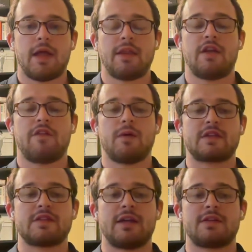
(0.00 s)
And then if you
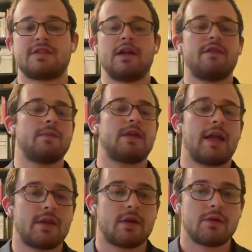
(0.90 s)
excite 10 of them
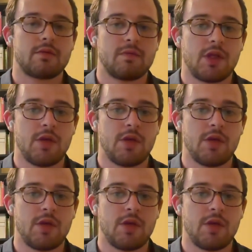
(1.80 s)
together,